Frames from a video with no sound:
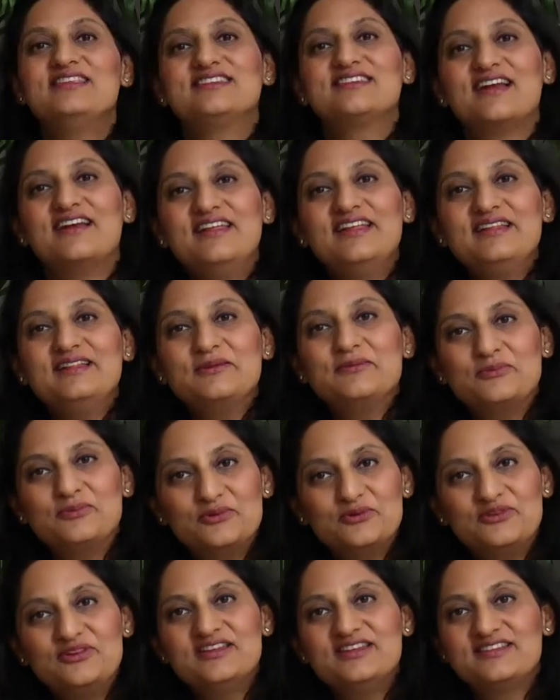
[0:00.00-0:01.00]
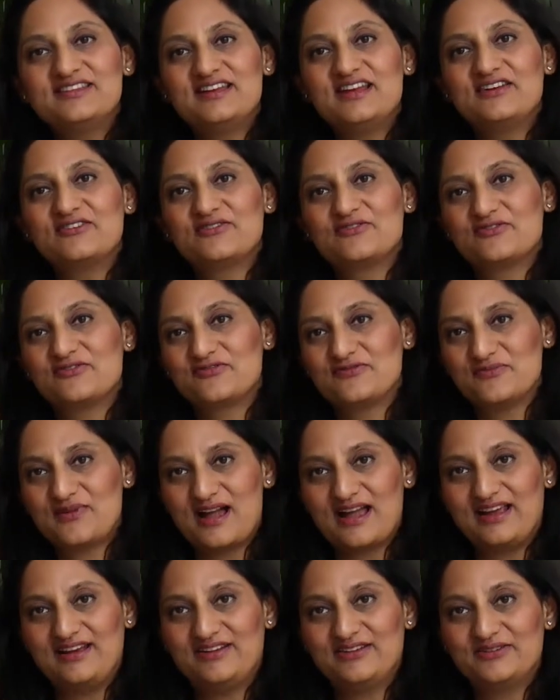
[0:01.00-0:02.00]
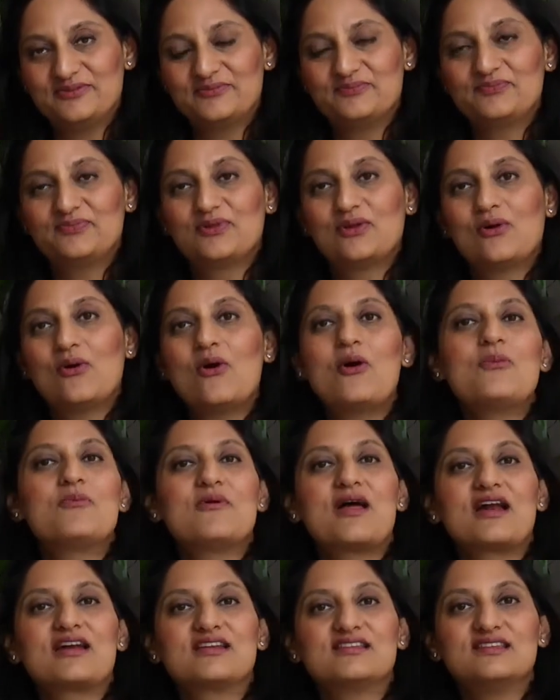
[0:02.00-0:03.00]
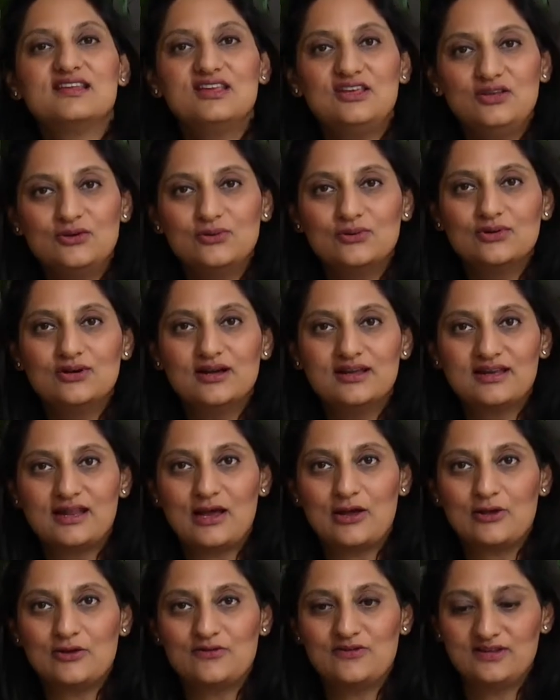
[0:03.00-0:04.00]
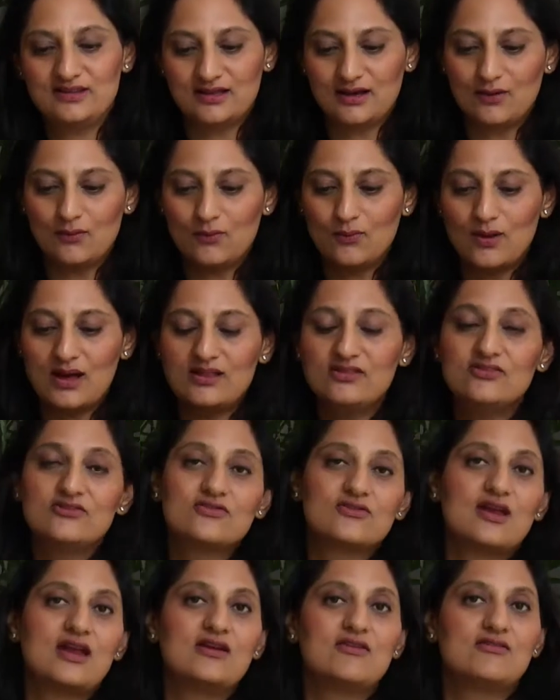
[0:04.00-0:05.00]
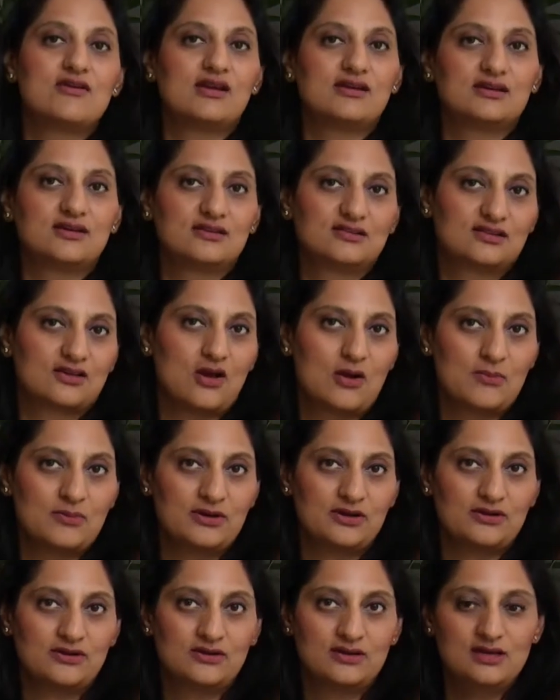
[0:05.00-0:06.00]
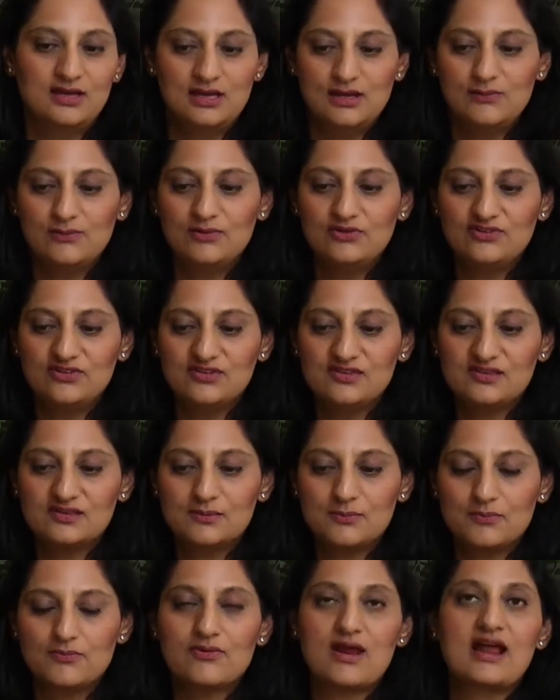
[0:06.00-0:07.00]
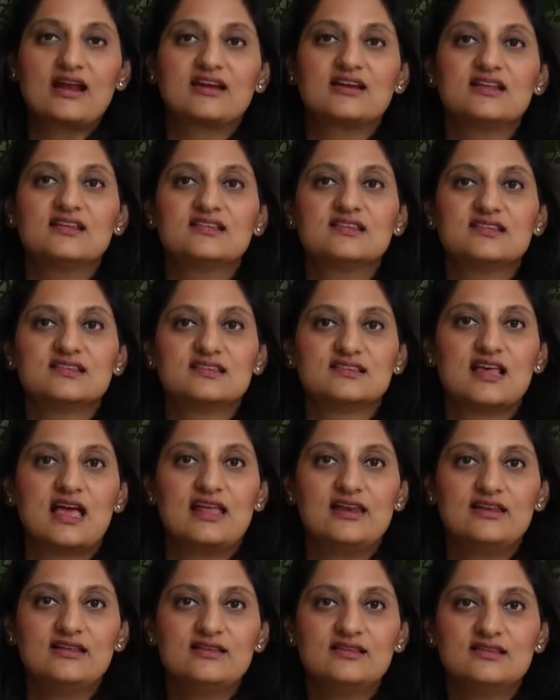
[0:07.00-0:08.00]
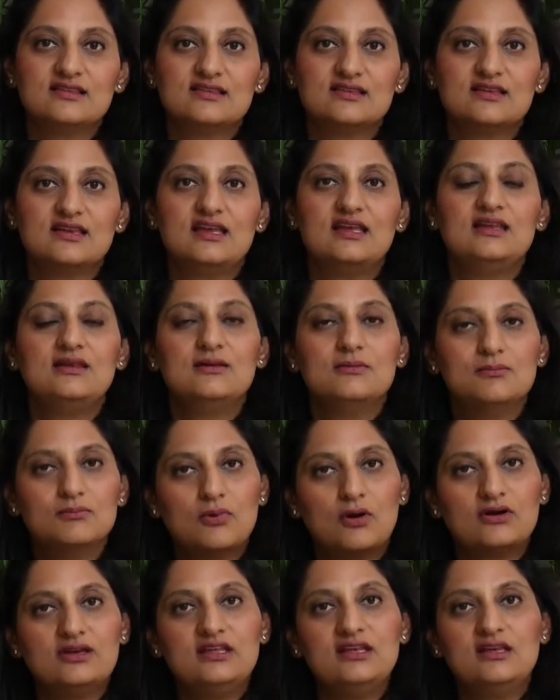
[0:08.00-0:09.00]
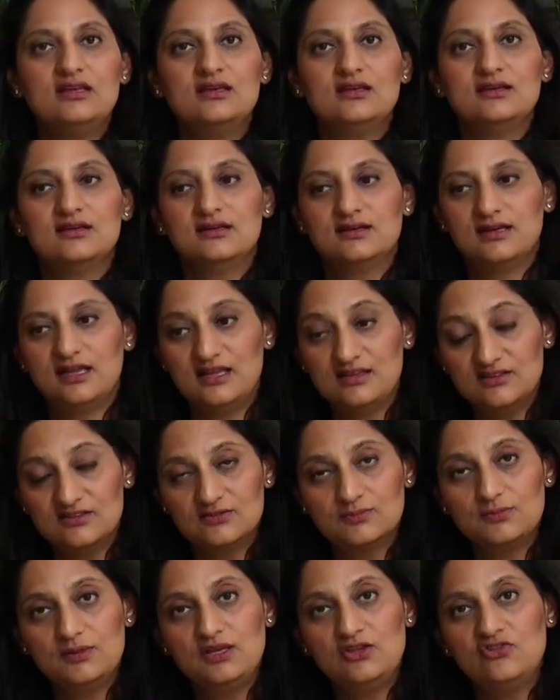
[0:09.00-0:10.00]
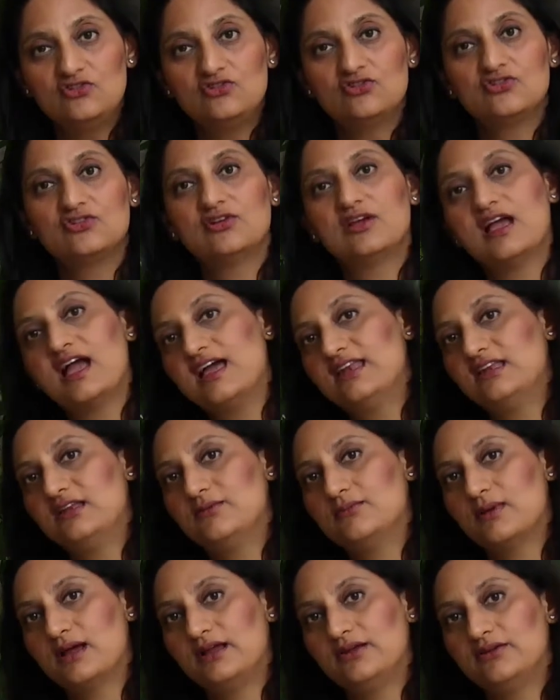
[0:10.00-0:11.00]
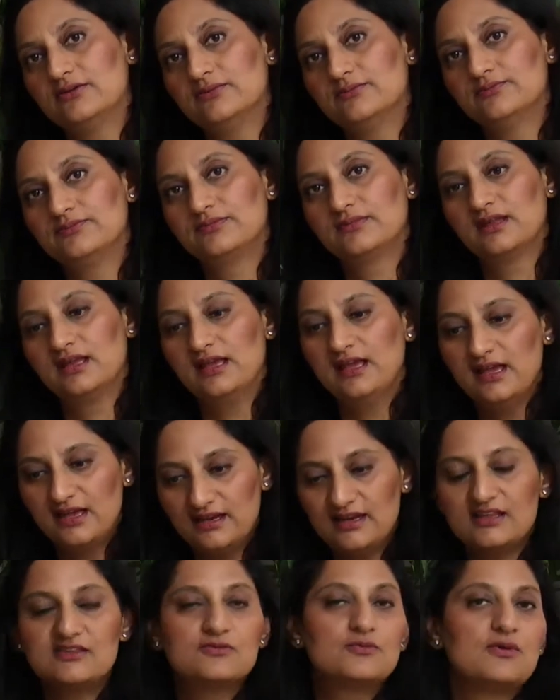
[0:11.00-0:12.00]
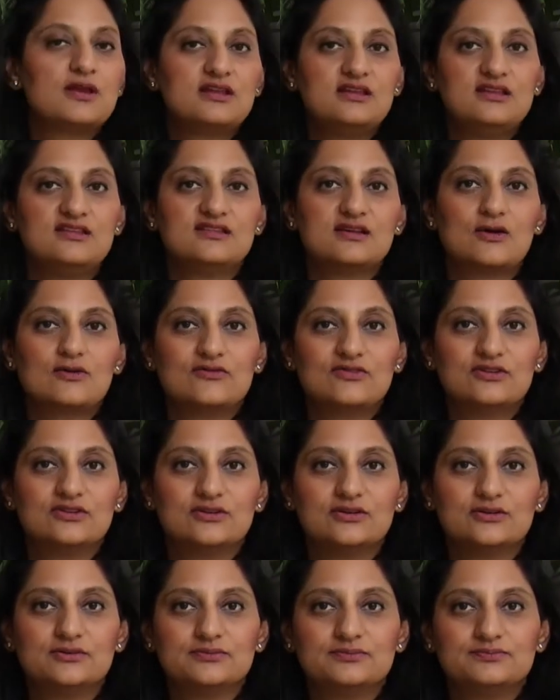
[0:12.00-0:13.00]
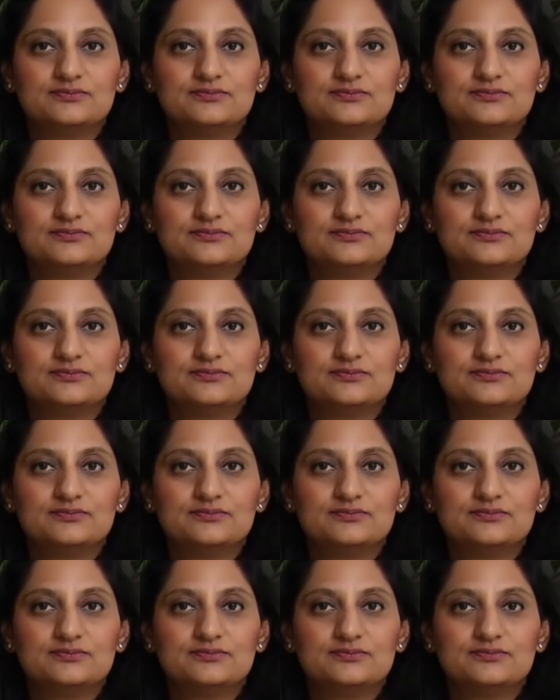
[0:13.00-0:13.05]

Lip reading: studying the Buddhist nature of mind or practicing yoga in Ayurveda, one thread runs common, which is practice silence in body, in speech, and in mind. Let's break these down further.